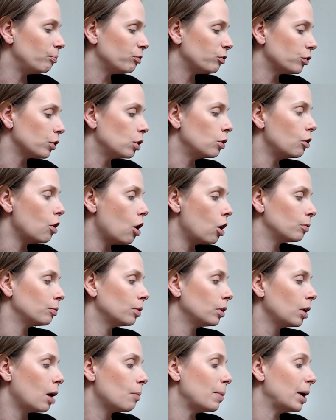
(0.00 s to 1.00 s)
for a
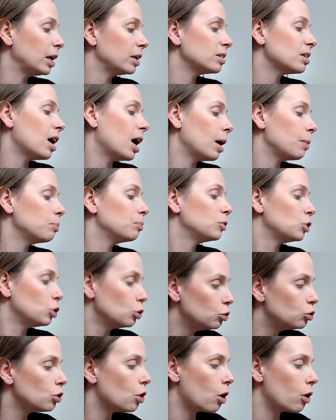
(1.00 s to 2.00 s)
long amount of time
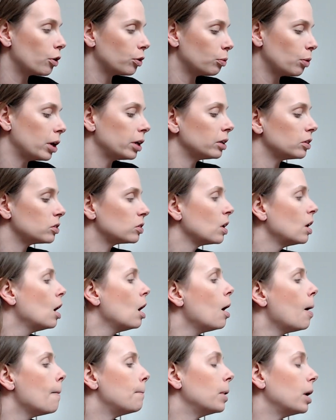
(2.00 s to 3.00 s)
due to arthritis.
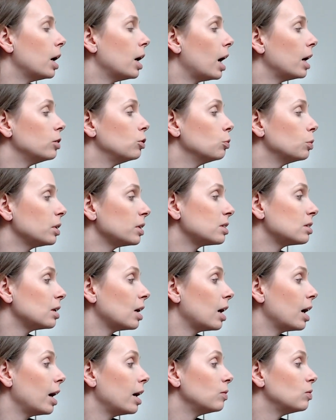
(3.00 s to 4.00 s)
But I do want to
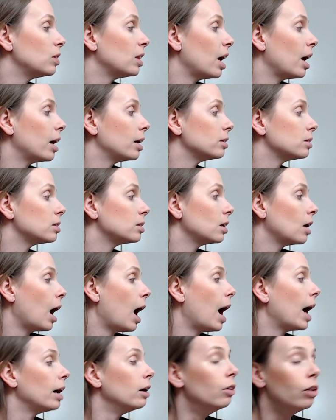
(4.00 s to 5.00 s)
say that
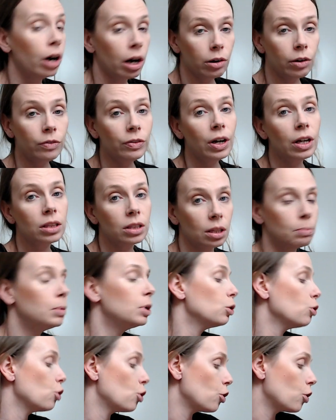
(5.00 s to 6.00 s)
I love the
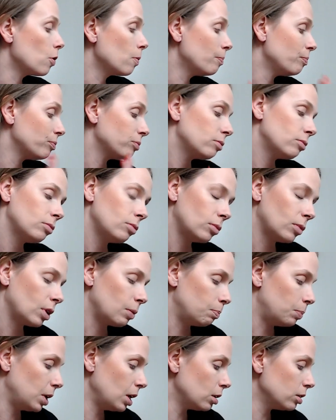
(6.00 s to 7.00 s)
mirror.
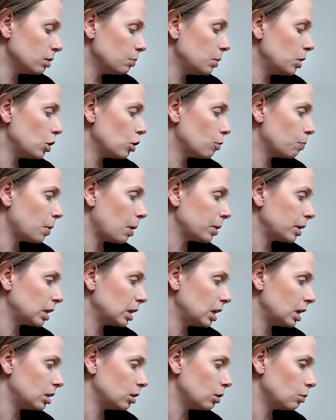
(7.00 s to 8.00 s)
Big on the mirror. Probably
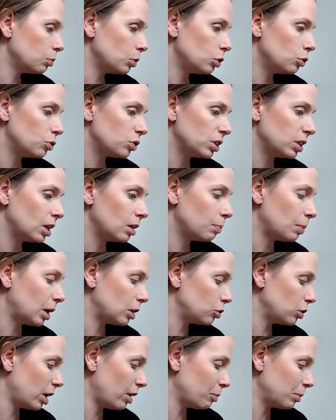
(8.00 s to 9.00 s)
going to end up using it, but I
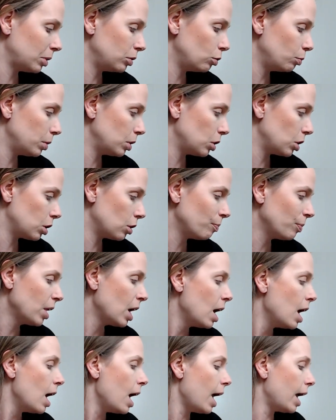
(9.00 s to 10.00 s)
do have my little mirror here.
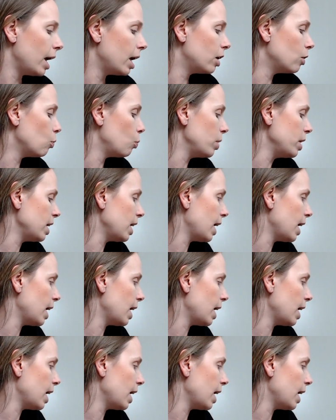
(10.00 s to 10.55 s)
And we